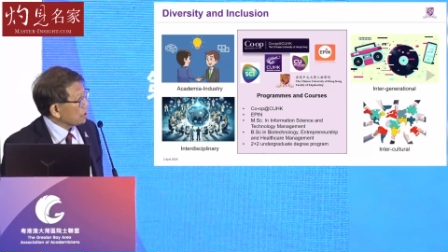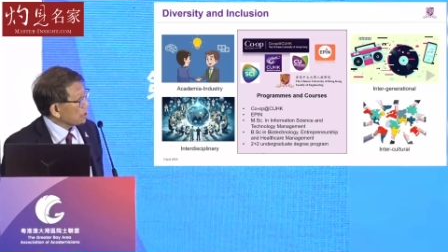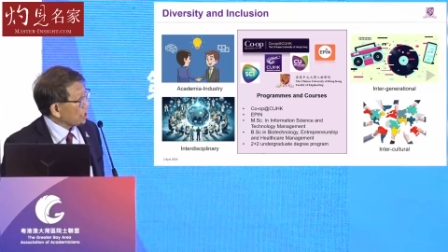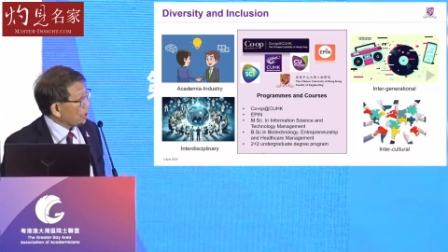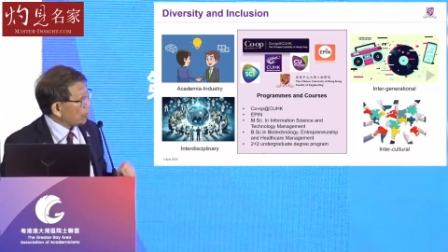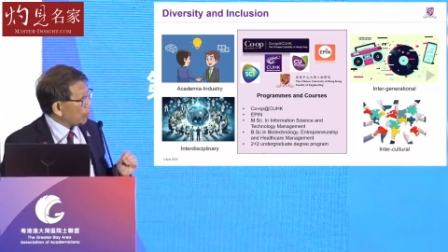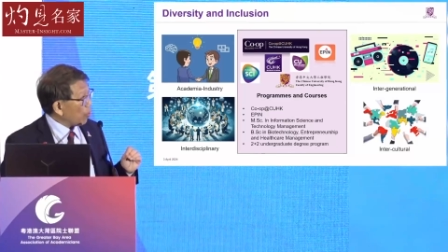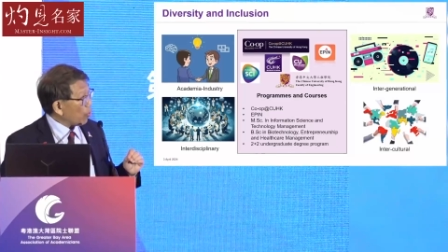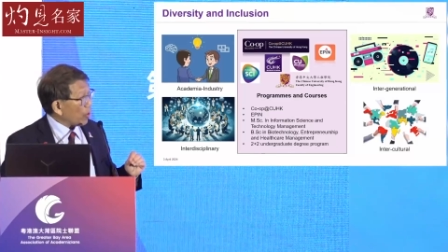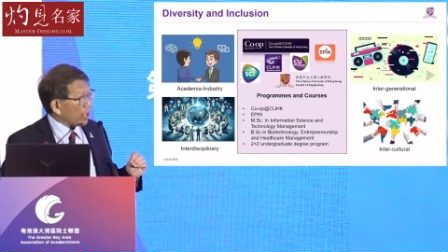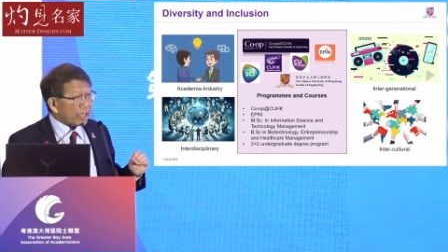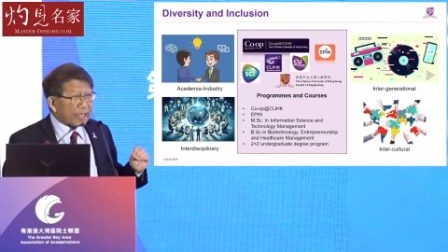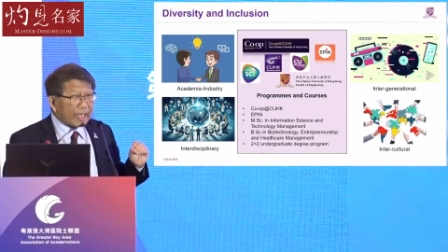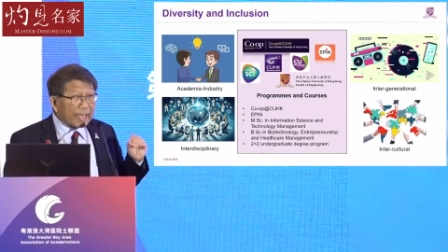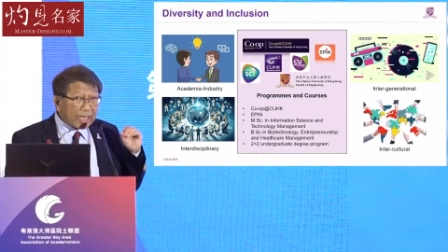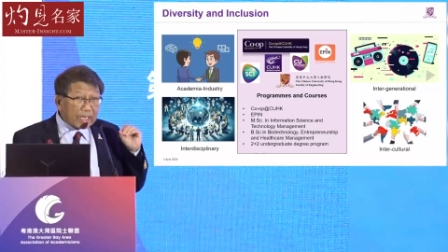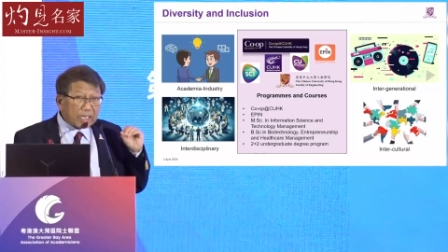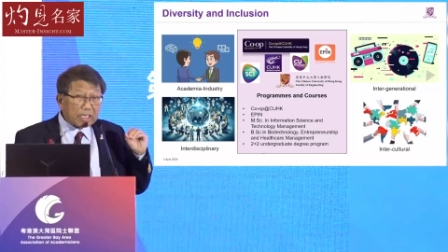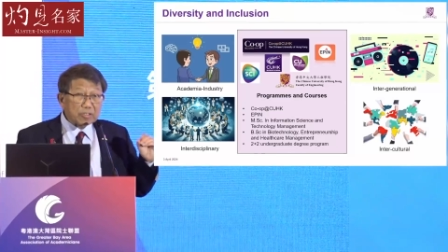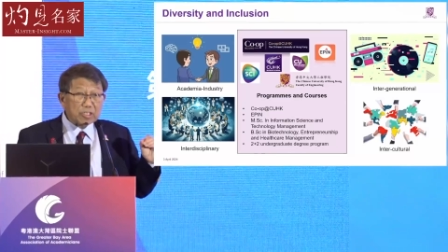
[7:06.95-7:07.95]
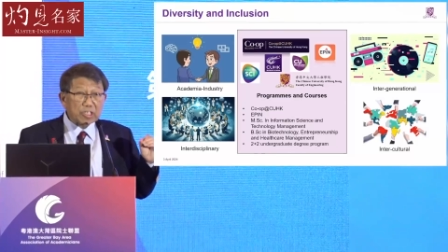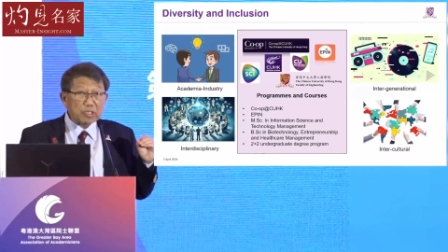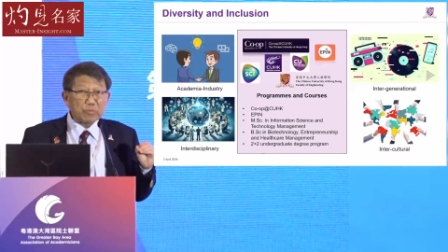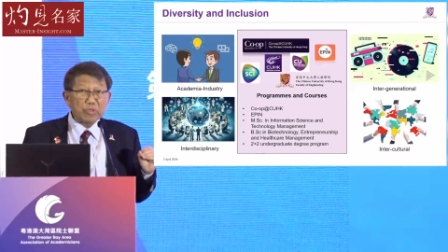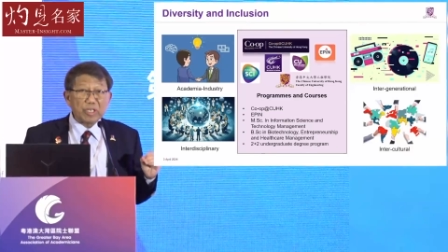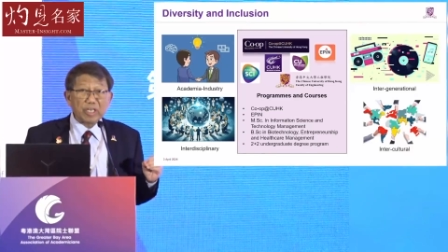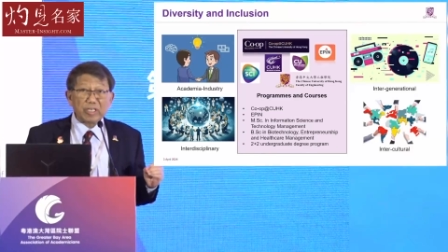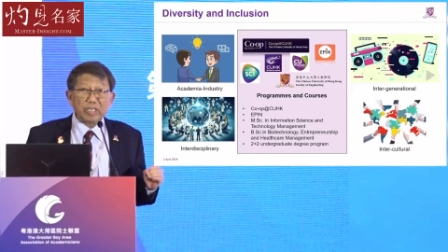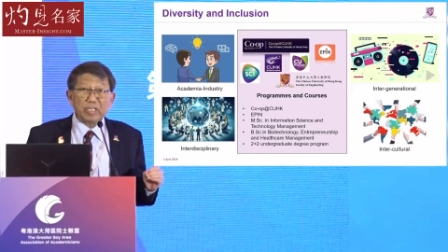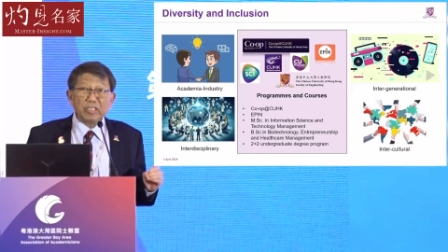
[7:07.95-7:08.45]
Number one,
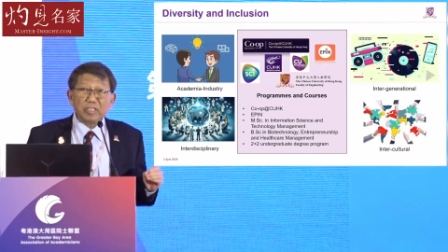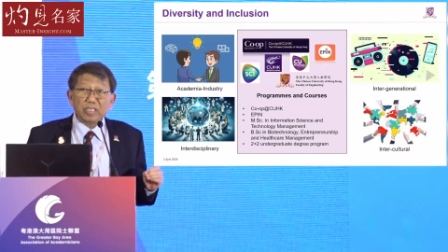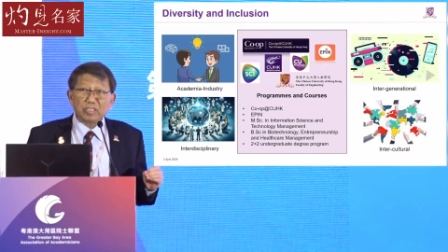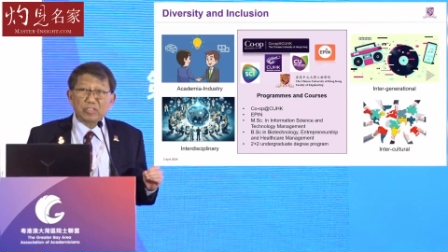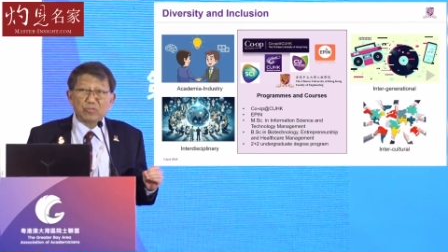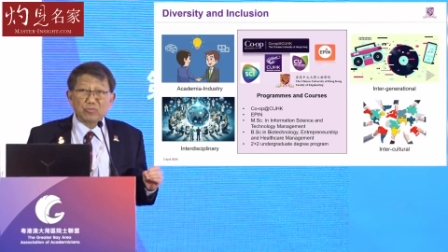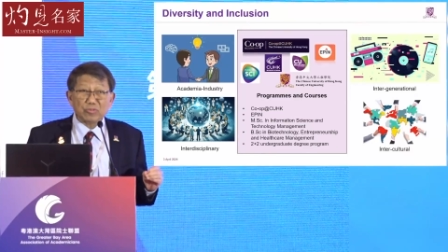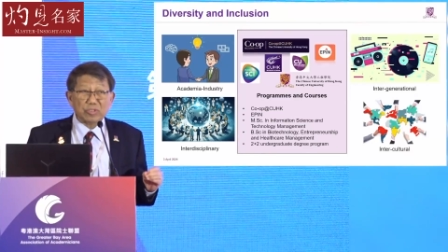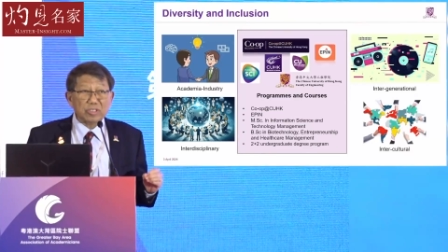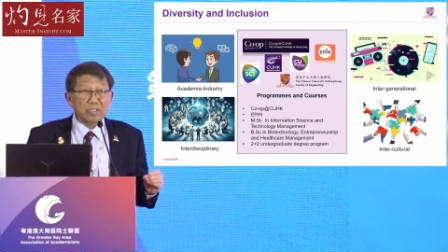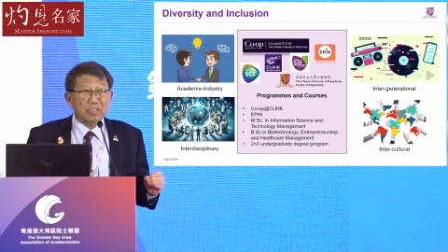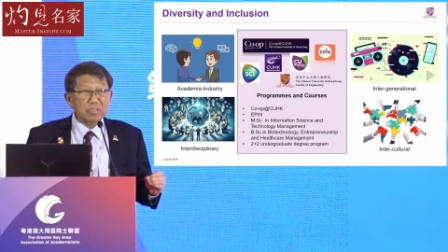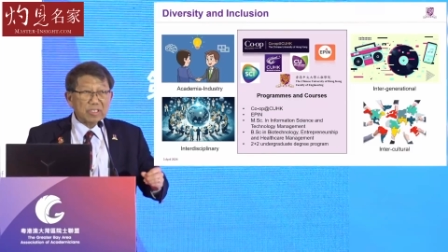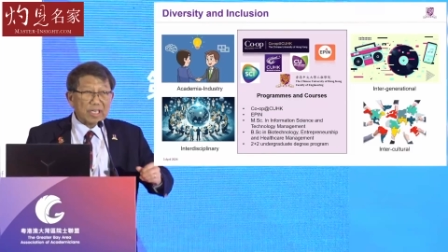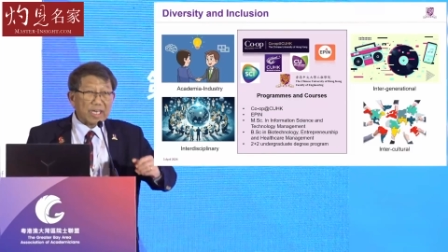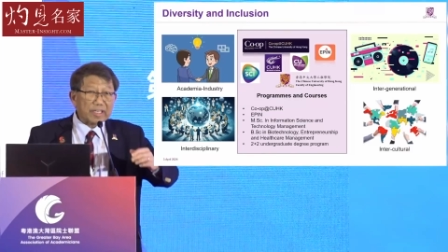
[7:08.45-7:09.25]
academia industry.